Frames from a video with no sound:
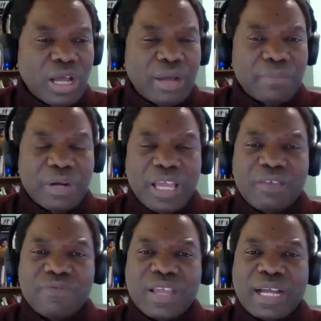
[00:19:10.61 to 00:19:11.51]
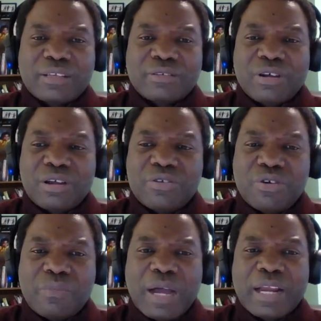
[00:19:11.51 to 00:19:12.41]
I believe that
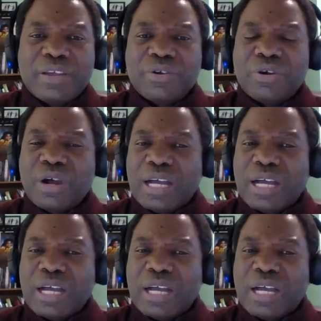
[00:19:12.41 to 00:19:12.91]
little by little,